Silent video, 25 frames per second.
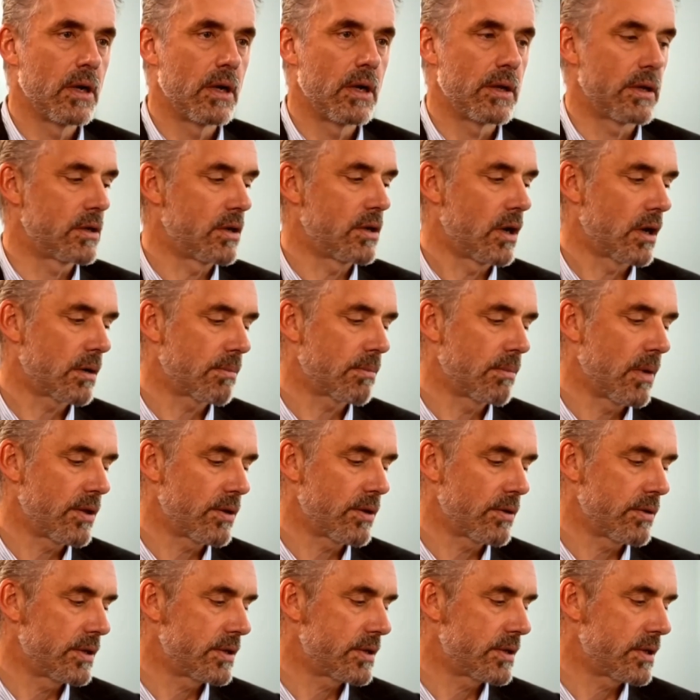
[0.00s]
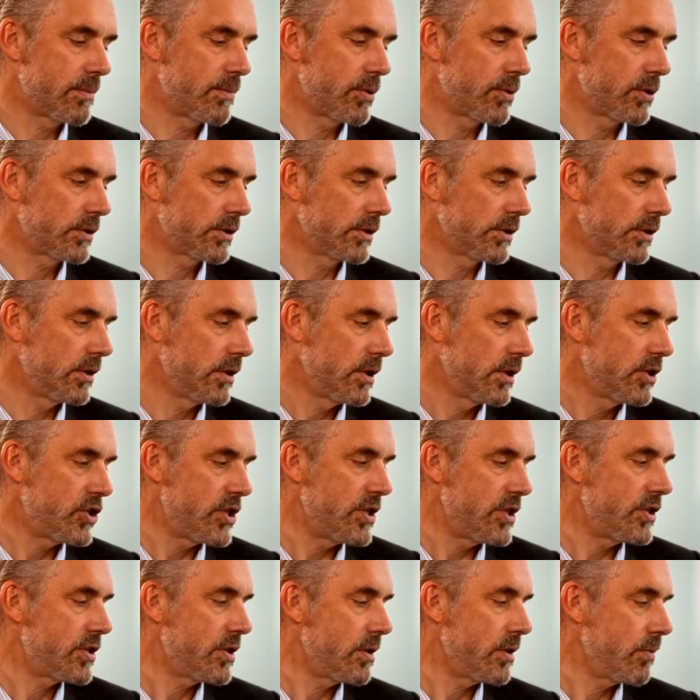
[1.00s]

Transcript: And the dark mother is the person, she's